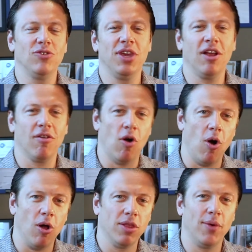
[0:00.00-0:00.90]
the hearing,
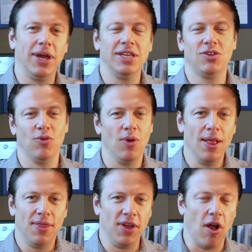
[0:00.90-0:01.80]
all the way to
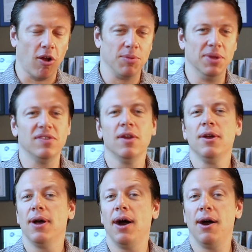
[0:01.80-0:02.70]
the arguments.
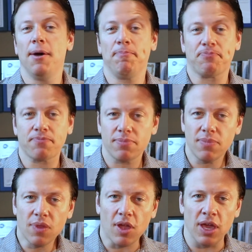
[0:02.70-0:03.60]

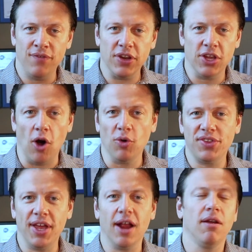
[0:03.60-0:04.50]
If it
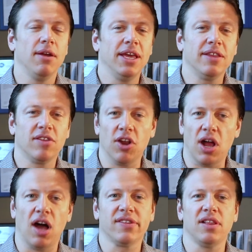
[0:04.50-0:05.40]
goes there, it's gonna
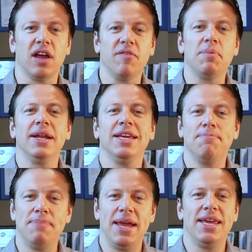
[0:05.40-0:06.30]
cost a lot of money,
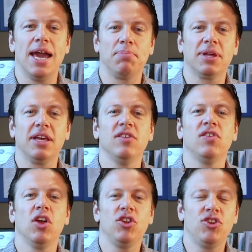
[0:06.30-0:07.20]
and many
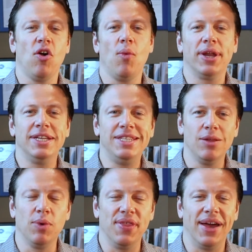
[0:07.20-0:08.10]
applicants don't wanna
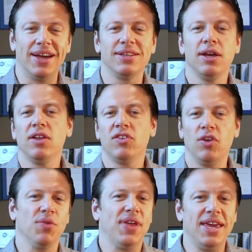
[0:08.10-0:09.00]
deal with that.
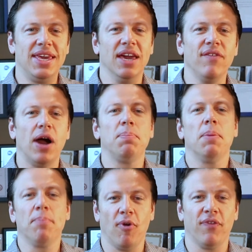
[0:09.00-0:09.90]
So they give
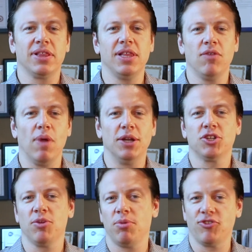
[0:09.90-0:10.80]
up perfectly
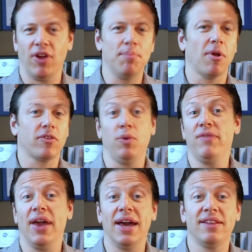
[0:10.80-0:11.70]
registrable trademarks.
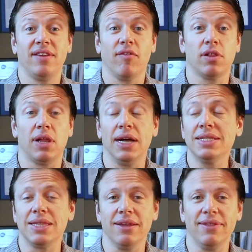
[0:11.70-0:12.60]
We've had several
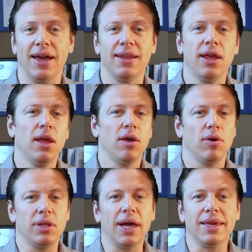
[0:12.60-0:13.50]
clients like that.
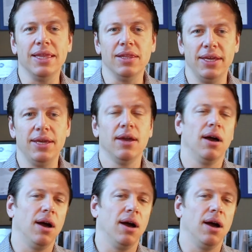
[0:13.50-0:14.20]
But luckily,